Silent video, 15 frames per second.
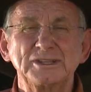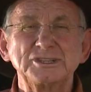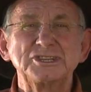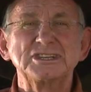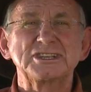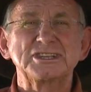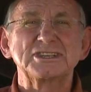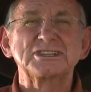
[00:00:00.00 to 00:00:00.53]
and
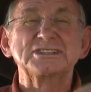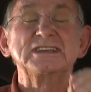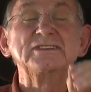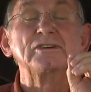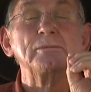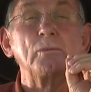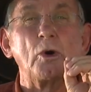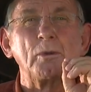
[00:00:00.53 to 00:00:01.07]
Jesus is
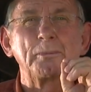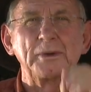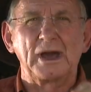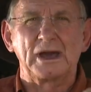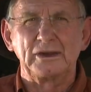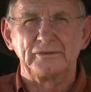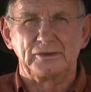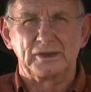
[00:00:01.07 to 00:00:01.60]
even more
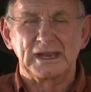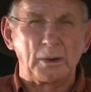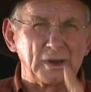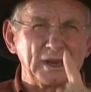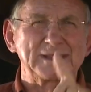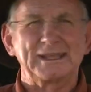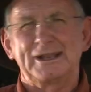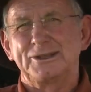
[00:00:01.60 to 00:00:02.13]
proud of you. And I
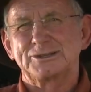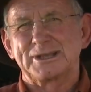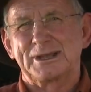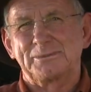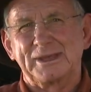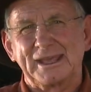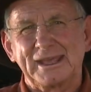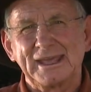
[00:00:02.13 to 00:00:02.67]
want to tell you
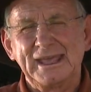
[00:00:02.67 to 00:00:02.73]
something.